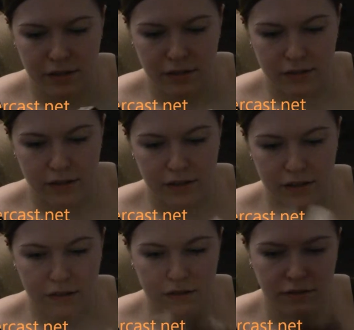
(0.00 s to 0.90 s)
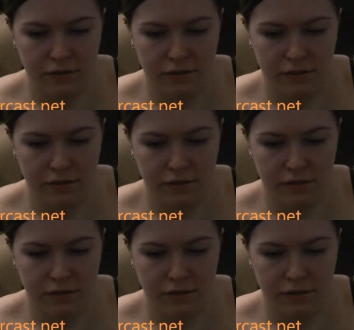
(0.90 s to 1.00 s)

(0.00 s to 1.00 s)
So I think our